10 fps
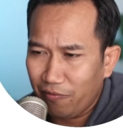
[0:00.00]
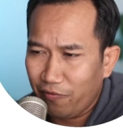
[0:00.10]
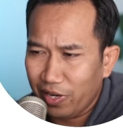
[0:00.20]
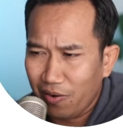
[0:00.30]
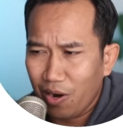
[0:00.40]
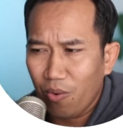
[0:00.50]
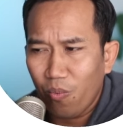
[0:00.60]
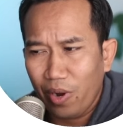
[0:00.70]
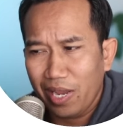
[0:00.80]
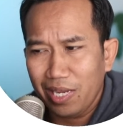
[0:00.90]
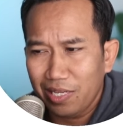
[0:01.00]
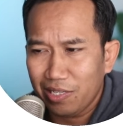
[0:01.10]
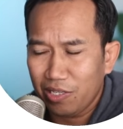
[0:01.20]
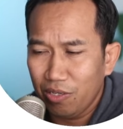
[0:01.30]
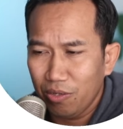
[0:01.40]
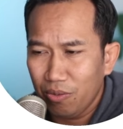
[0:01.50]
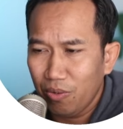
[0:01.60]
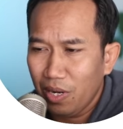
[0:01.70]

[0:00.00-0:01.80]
figure out ways to